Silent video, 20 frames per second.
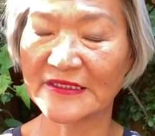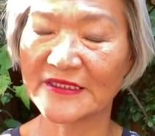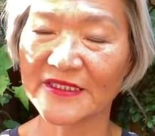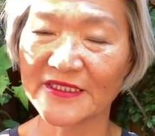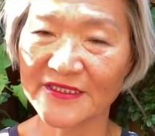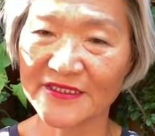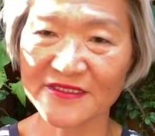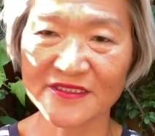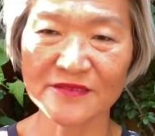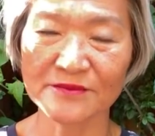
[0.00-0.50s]

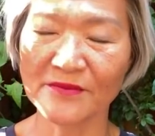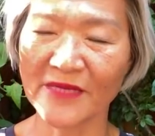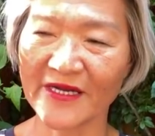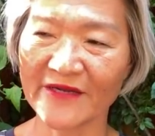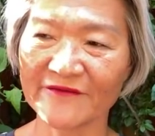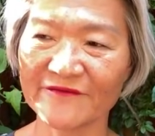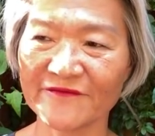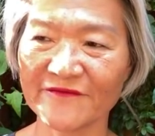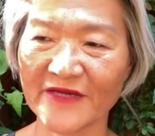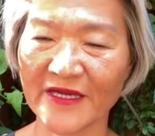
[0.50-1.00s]
is my
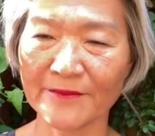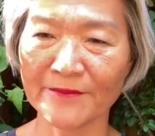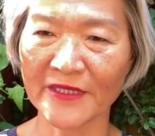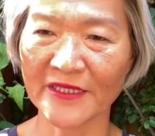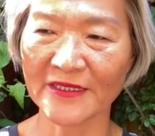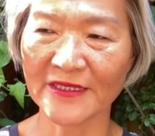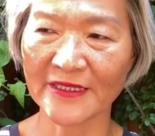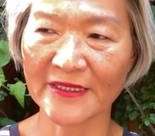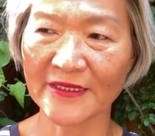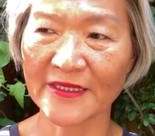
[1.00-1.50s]

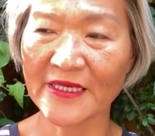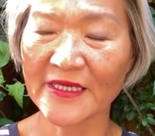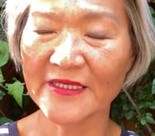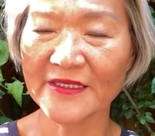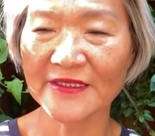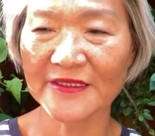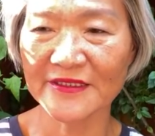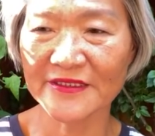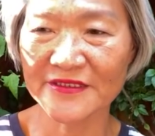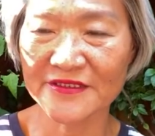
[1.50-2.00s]
family,
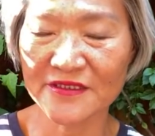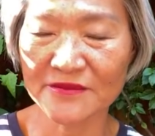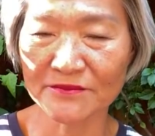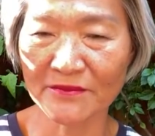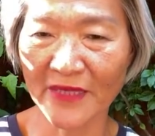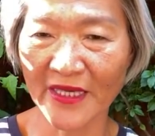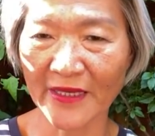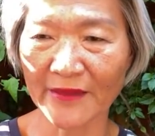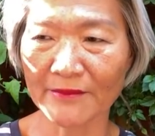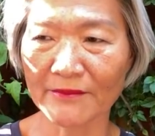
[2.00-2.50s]
is
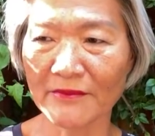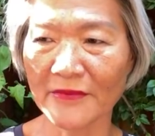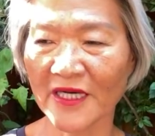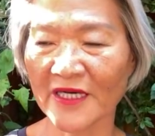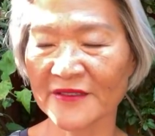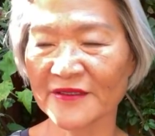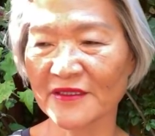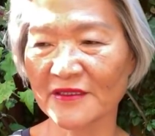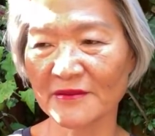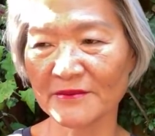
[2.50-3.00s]
my
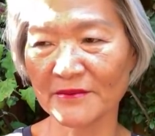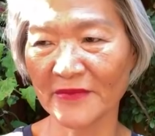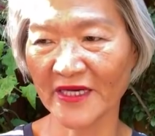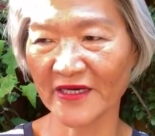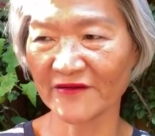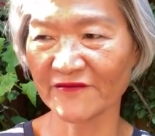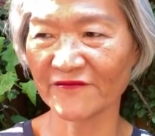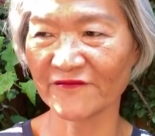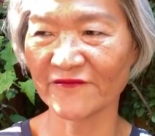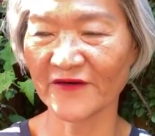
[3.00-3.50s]
mother, my
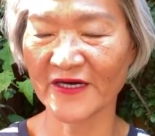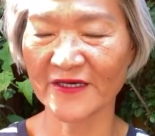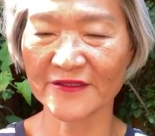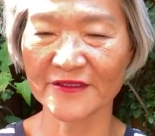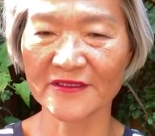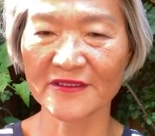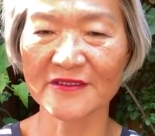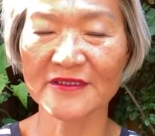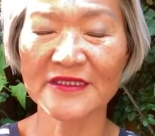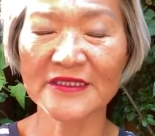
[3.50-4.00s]

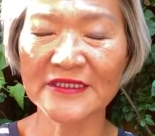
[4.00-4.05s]
father.